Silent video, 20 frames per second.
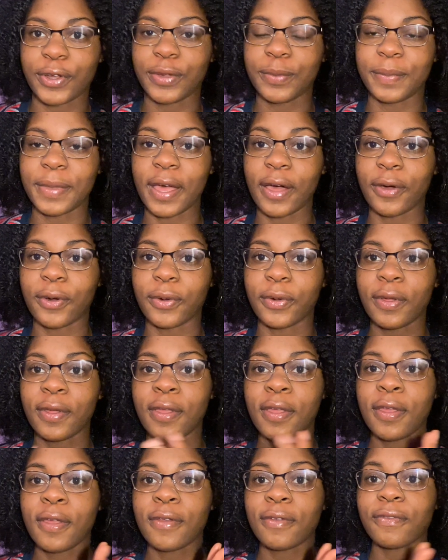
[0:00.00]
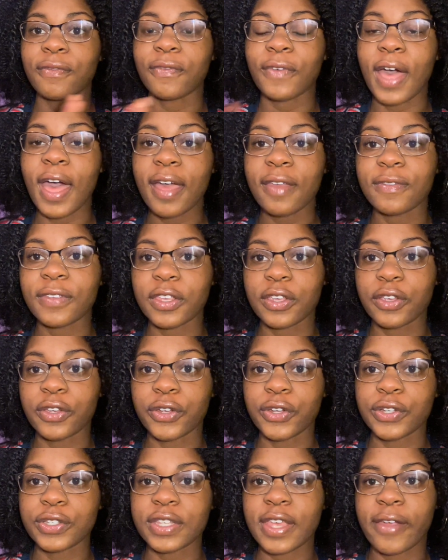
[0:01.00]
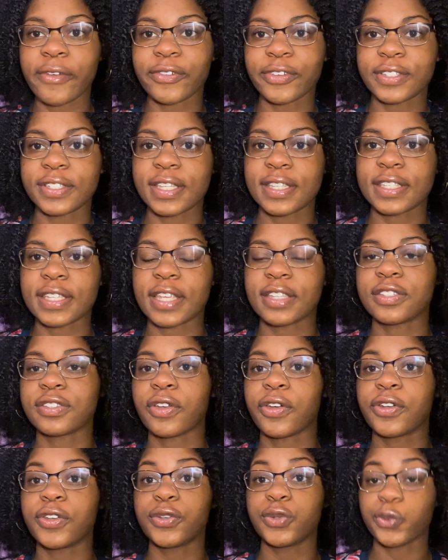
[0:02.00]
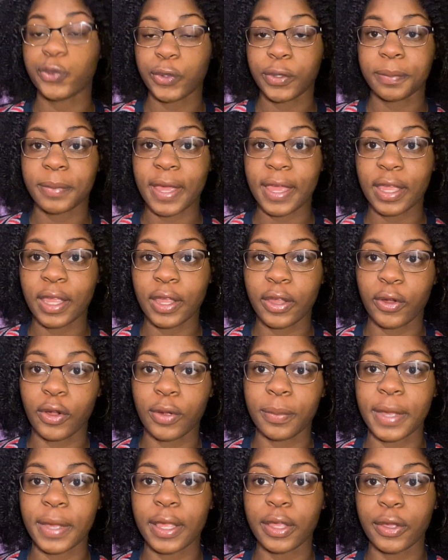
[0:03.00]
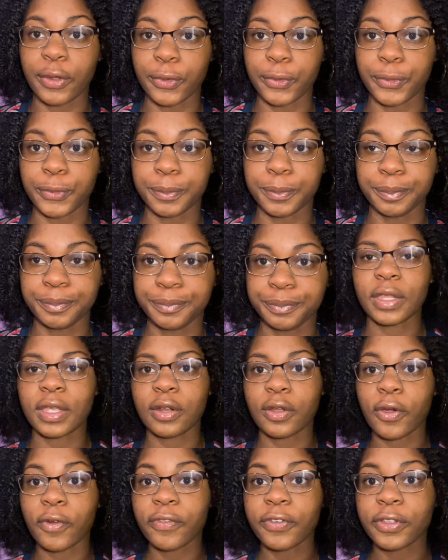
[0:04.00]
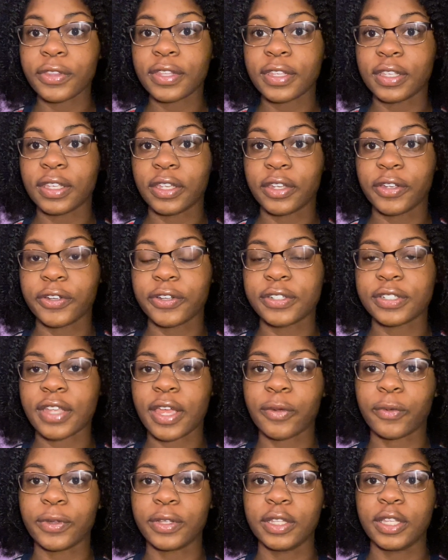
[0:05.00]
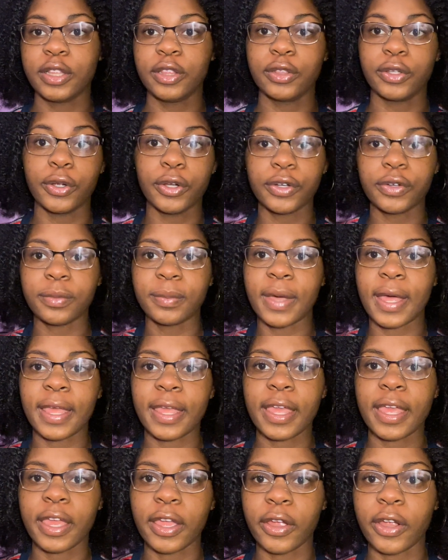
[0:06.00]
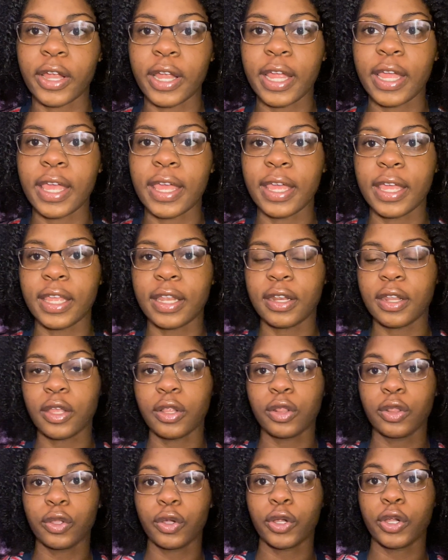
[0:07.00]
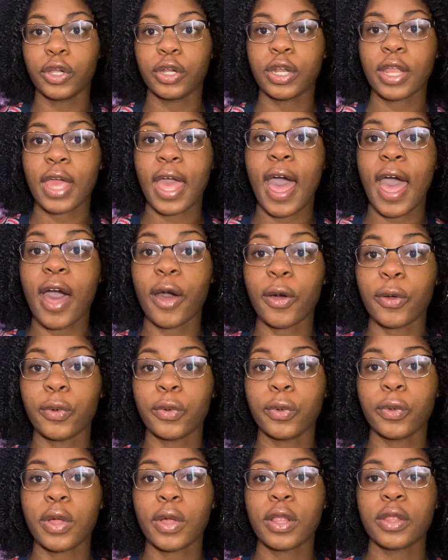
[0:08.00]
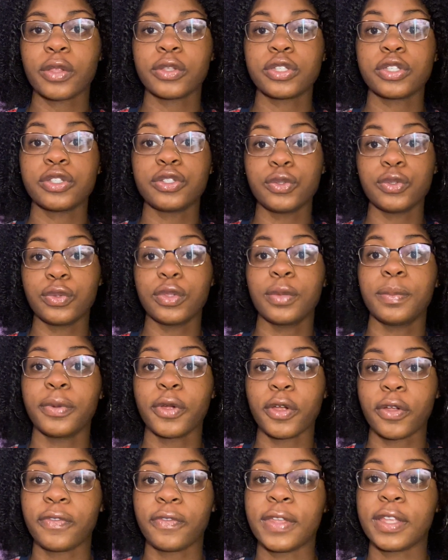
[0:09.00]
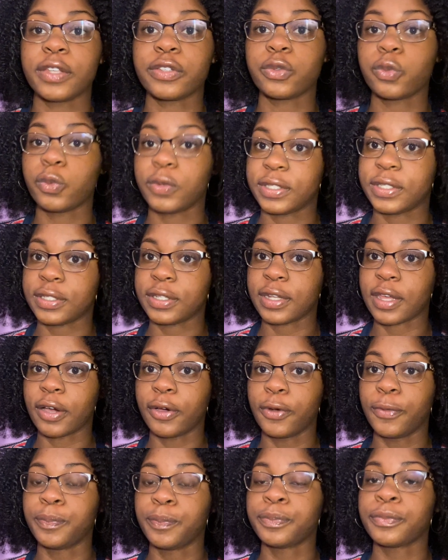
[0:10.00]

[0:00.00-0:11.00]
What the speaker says: about 5 years, ever since I started doing my hair on my own. And over the years, I really learned my hair and learned how to do the perfect twist out